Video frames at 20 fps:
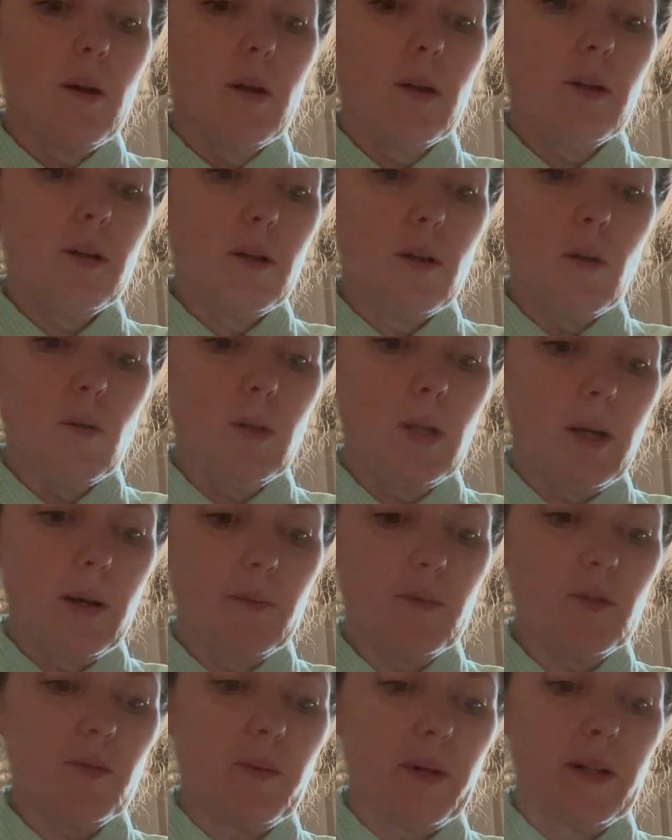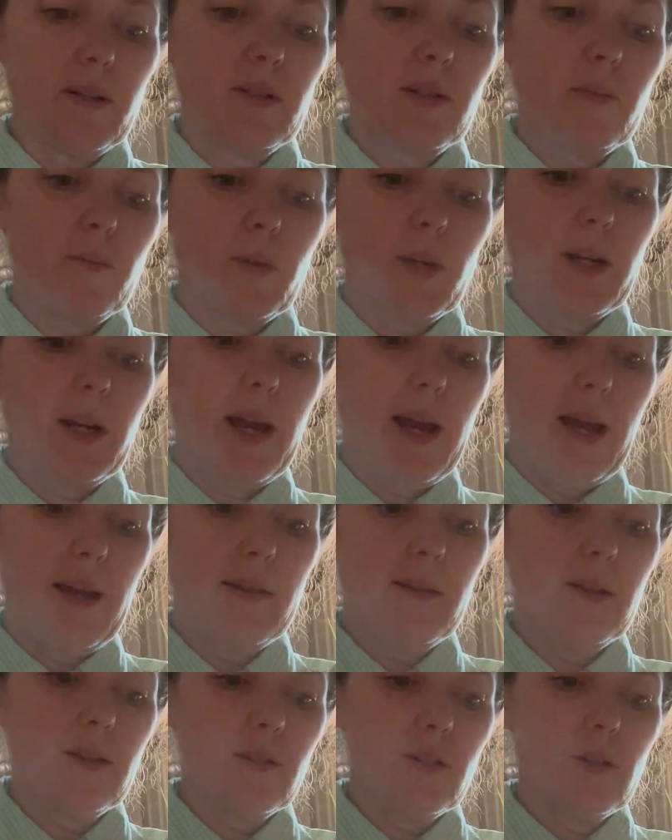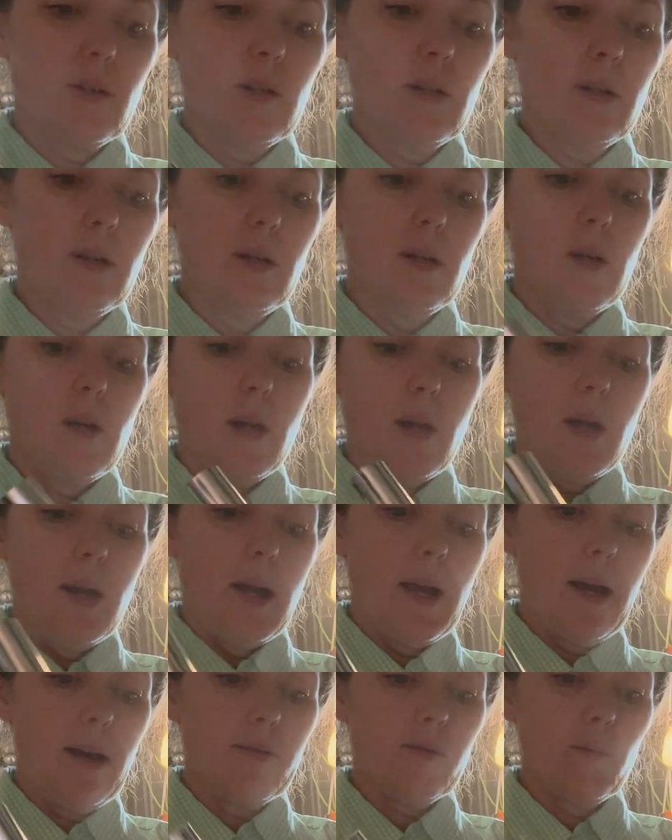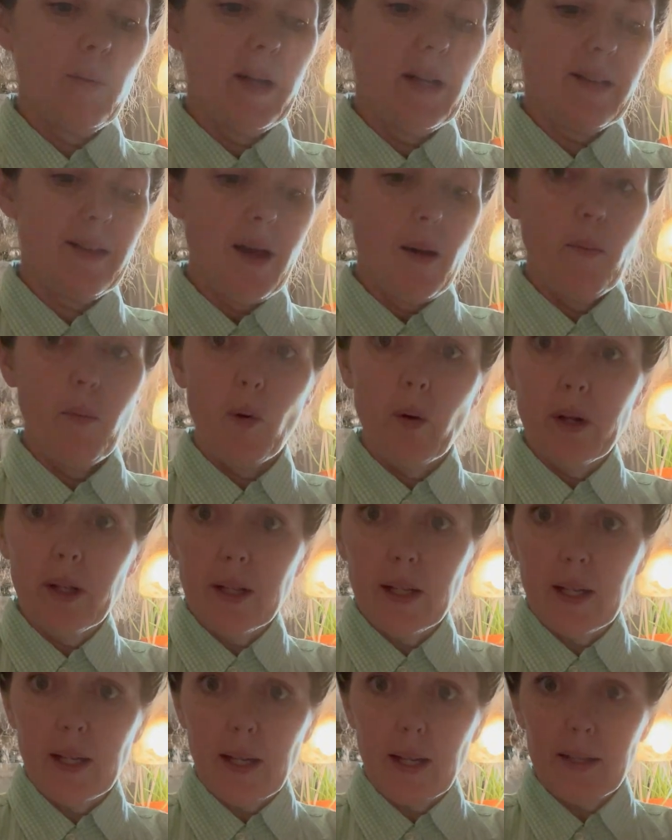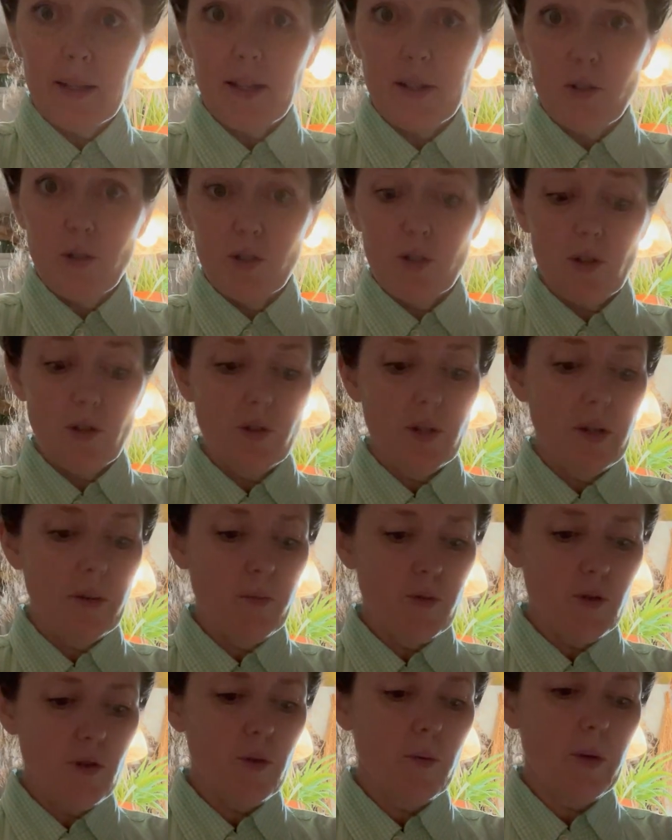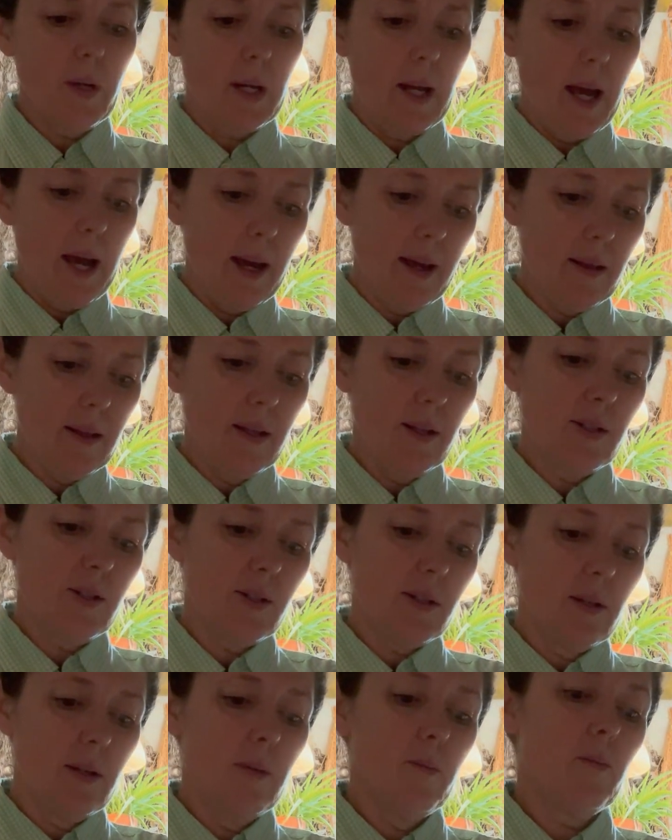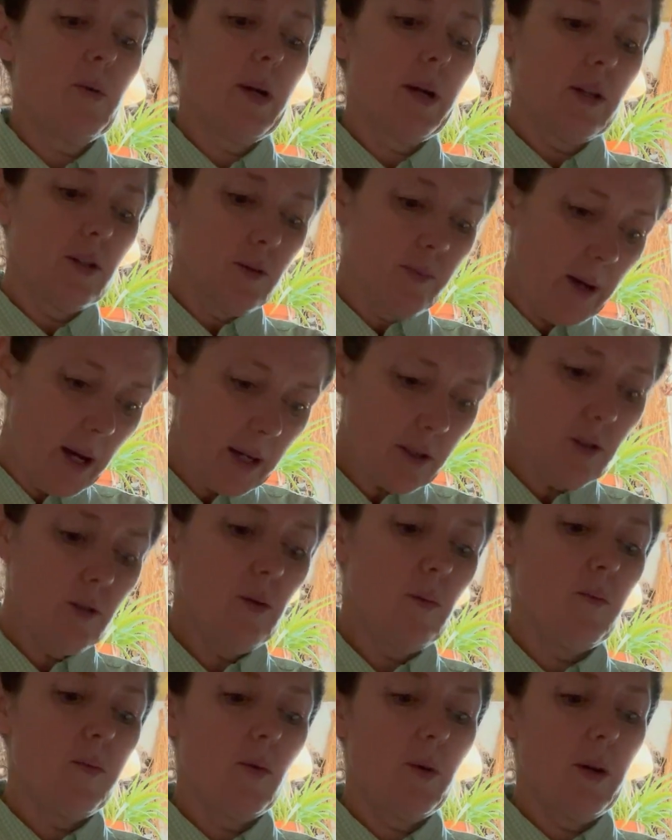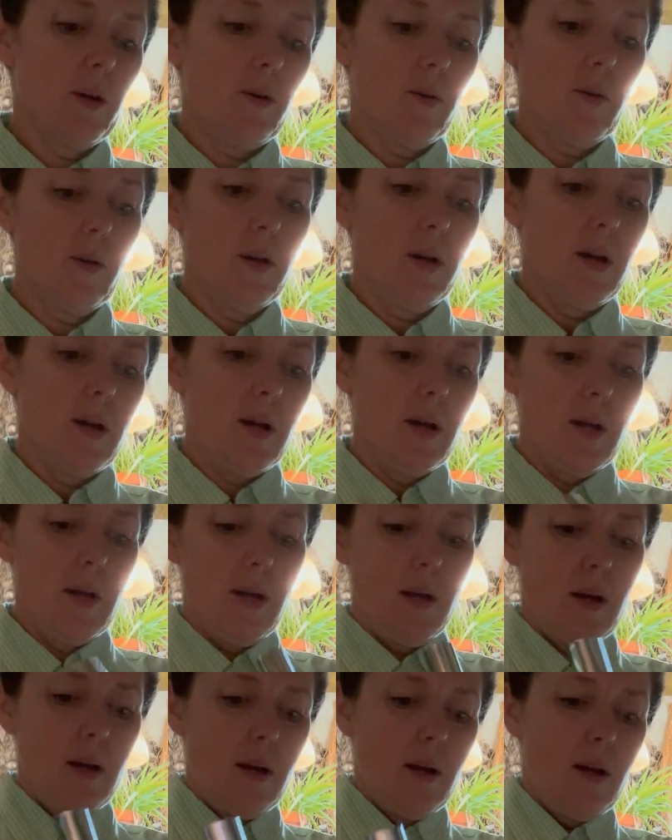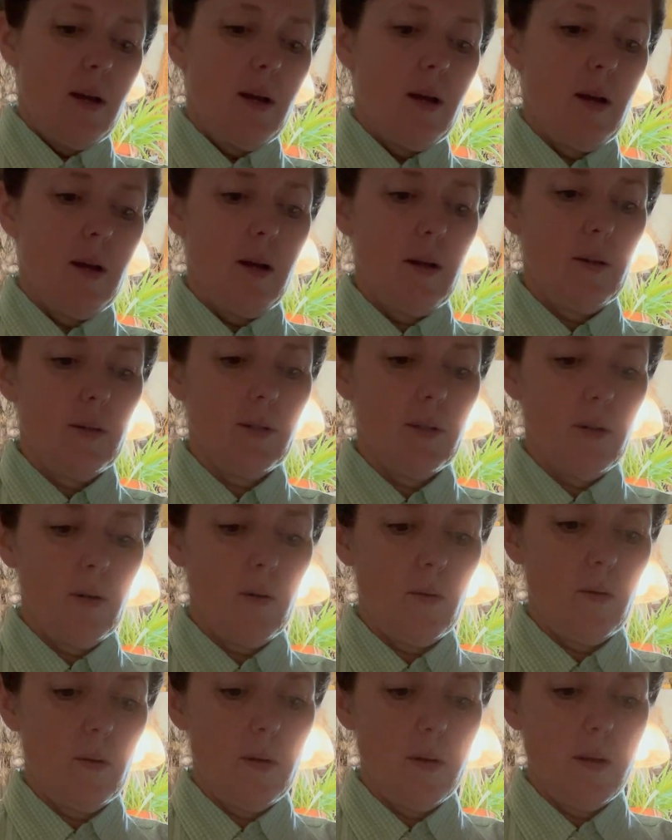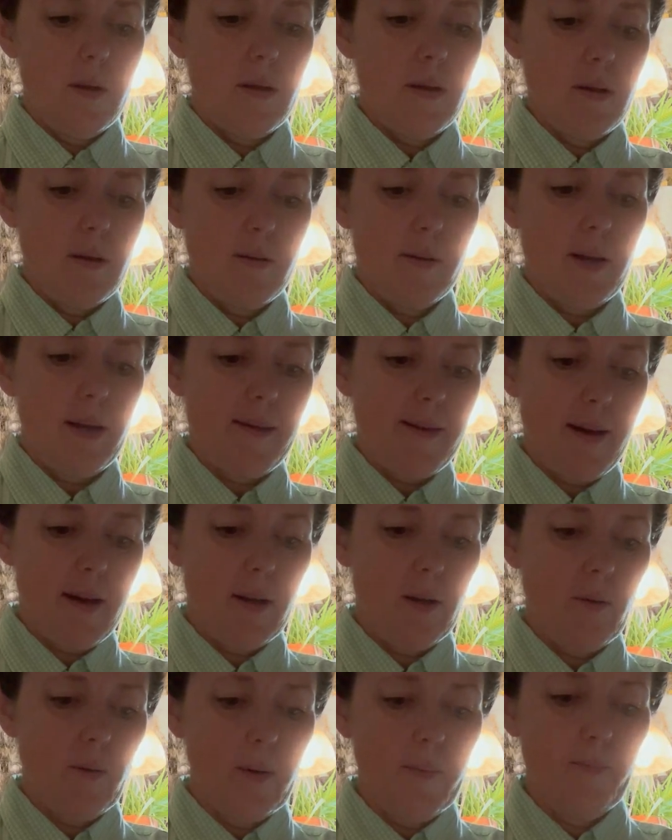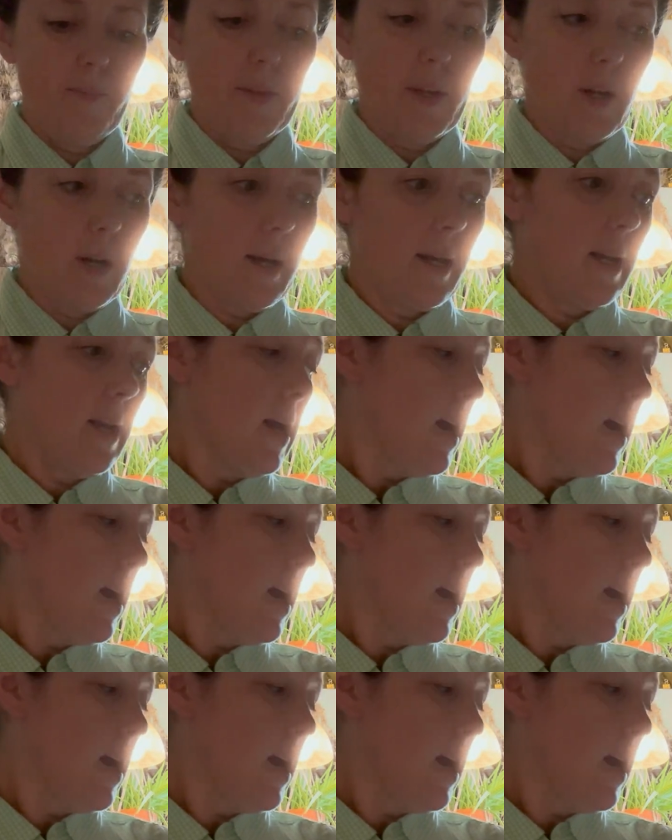No lumps, because then we're gonna add this after we get that boiling, get that to a certain temperature. We're gonna add this, bring it back to a boil. So got that going. All right,